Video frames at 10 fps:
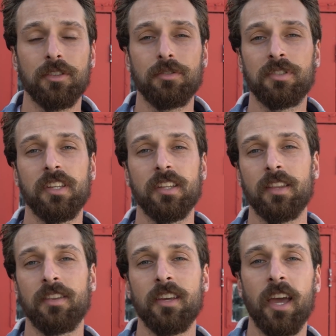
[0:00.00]
So you see
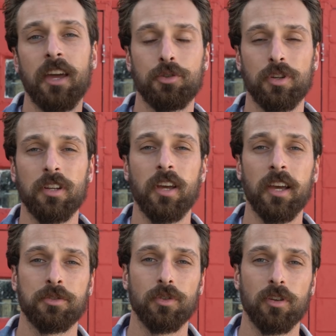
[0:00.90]
that the androgen to
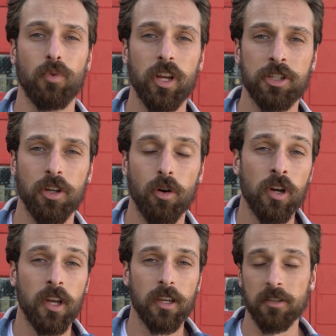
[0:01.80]
estrogen
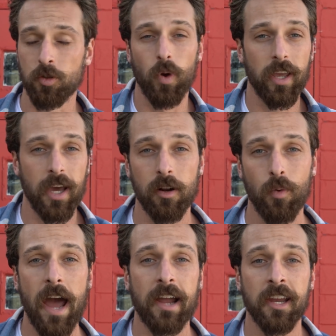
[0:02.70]
ratio gets way out
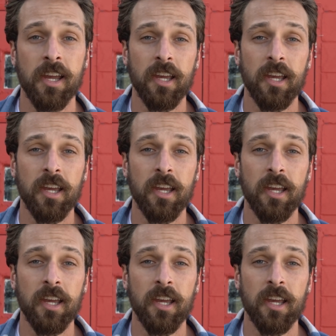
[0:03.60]
of whack.